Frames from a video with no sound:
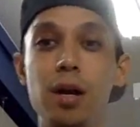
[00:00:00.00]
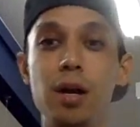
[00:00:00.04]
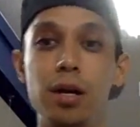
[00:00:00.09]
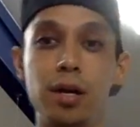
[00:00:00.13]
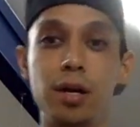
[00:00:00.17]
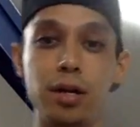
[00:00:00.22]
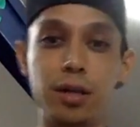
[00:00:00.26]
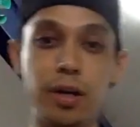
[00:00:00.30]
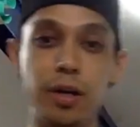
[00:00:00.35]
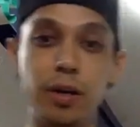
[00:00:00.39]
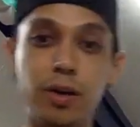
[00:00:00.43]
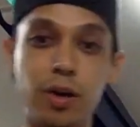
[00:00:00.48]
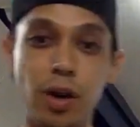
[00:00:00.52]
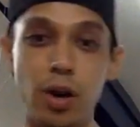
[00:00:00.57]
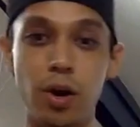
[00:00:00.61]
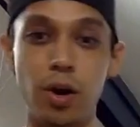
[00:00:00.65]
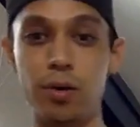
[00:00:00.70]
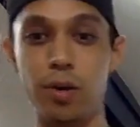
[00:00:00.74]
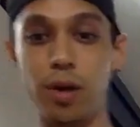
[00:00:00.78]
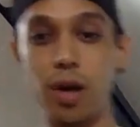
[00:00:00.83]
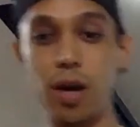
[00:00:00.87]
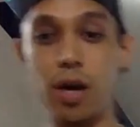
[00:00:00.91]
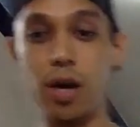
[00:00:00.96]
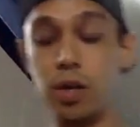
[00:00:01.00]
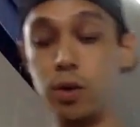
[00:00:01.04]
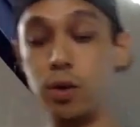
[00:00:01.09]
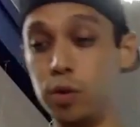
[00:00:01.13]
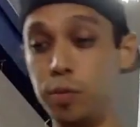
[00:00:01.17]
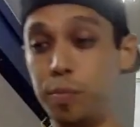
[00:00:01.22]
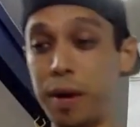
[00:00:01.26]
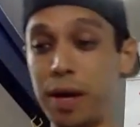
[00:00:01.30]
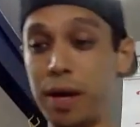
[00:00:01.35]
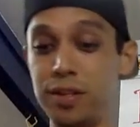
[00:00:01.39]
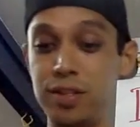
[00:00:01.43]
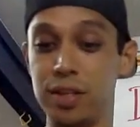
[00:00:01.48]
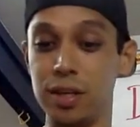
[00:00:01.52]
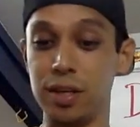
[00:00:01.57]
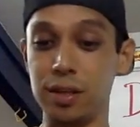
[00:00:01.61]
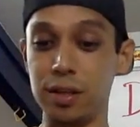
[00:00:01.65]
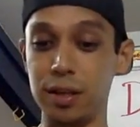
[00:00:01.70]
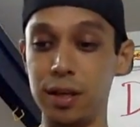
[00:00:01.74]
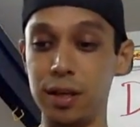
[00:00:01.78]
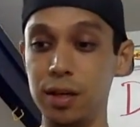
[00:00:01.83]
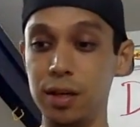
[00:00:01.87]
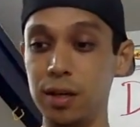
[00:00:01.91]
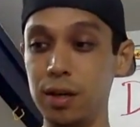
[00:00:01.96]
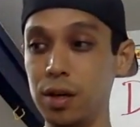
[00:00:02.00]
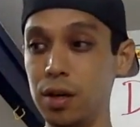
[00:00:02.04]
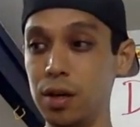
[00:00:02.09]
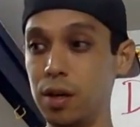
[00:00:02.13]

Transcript: Clear coat, you would basically,